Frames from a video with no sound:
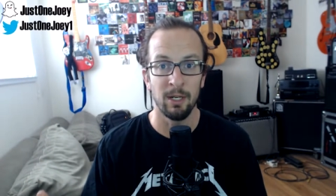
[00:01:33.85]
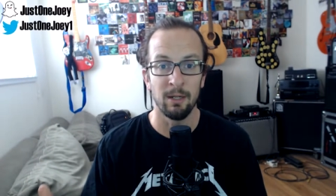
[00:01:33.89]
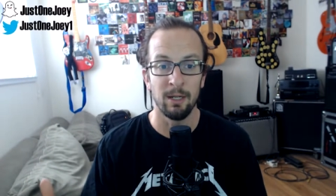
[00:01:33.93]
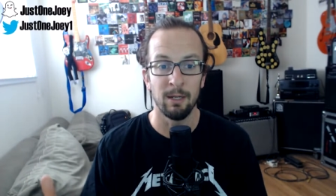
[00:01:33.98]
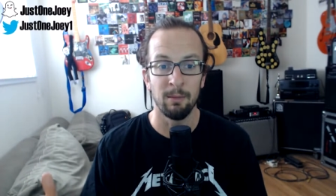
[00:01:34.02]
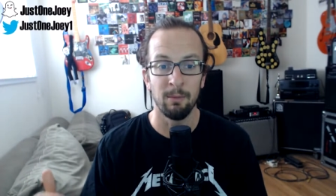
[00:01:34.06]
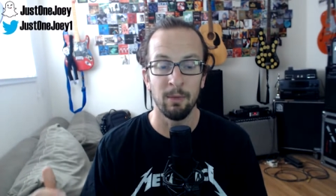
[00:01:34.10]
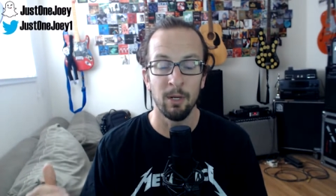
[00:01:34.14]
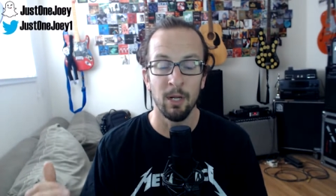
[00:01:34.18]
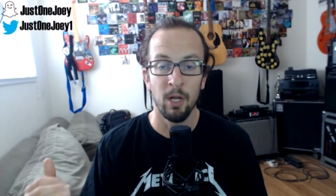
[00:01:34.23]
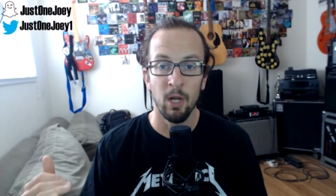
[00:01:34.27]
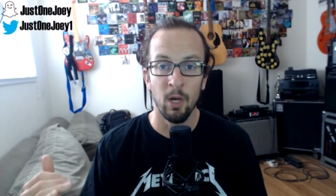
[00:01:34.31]

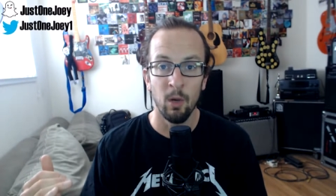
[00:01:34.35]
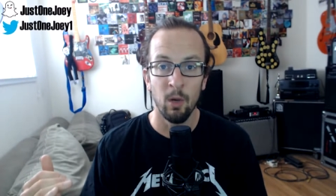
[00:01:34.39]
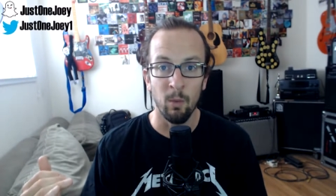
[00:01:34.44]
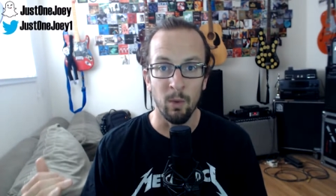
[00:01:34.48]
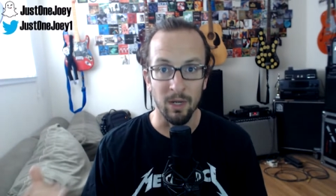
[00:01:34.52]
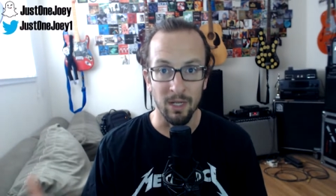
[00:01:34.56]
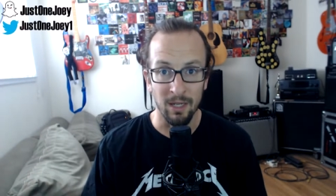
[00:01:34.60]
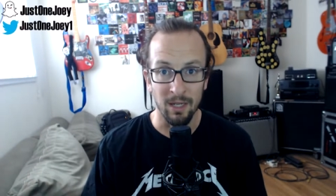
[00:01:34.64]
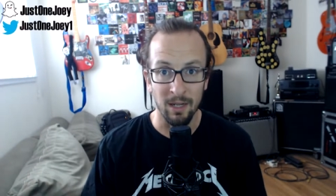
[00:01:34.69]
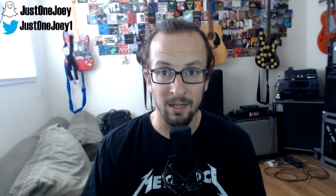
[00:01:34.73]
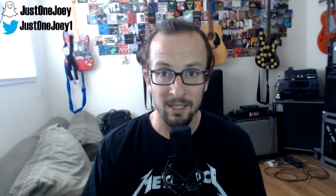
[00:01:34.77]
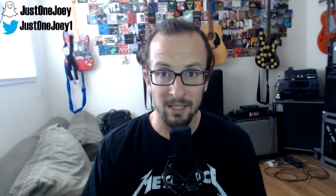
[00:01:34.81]
up?
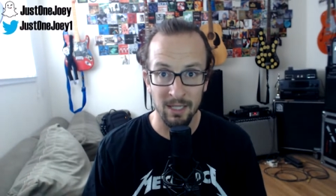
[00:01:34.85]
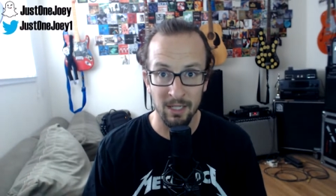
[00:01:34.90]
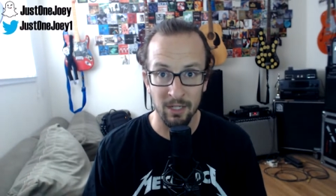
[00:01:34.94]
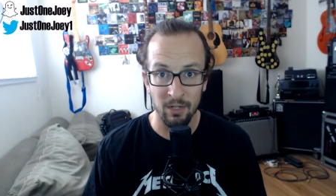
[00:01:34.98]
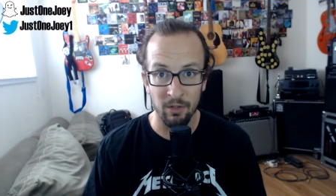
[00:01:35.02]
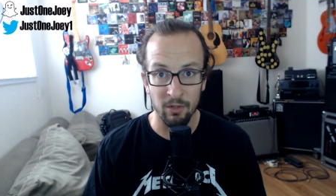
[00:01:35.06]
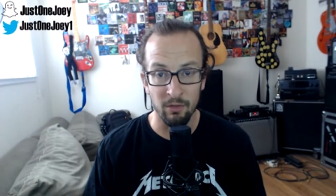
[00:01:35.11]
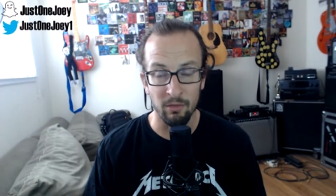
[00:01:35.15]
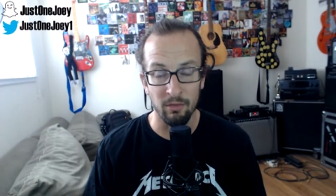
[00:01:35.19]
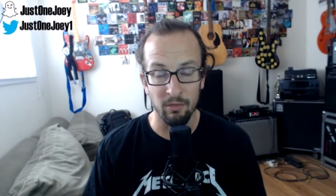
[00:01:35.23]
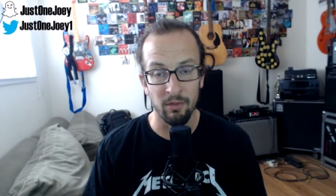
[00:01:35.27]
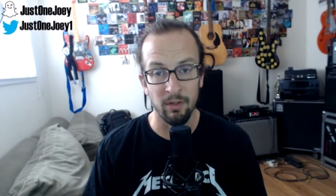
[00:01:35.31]
What content are
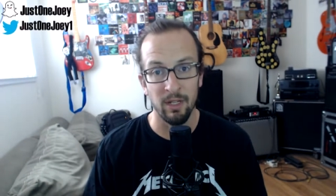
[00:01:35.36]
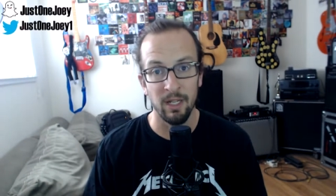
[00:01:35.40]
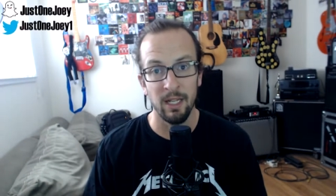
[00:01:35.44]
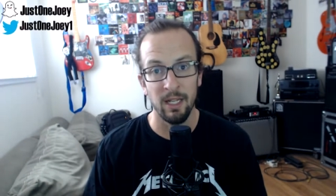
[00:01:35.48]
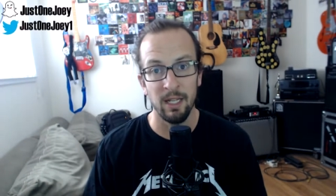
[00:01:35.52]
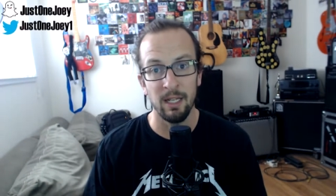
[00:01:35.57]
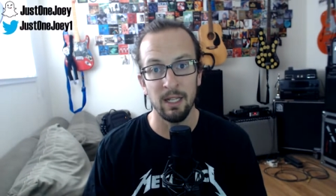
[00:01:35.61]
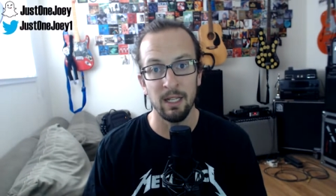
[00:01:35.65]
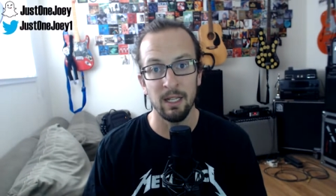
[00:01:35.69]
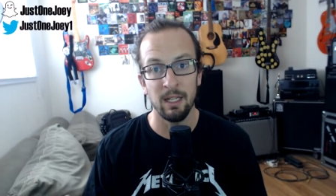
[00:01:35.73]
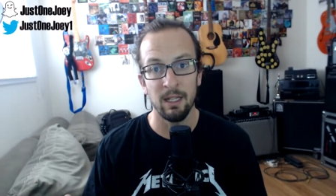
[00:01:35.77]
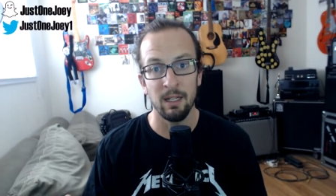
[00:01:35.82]
they
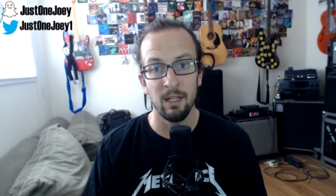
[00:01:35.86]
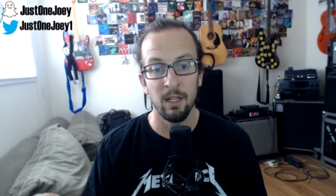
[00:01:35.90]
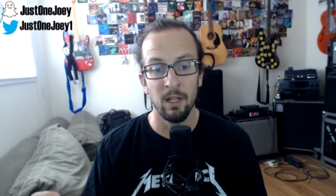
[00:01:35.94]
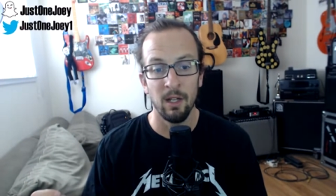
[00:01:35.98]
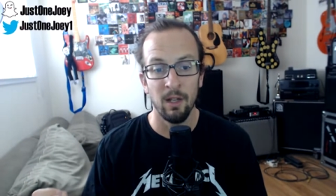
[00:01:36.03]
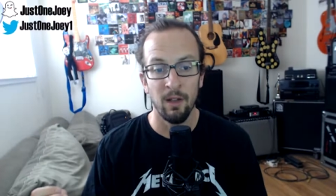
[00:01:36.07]
creating?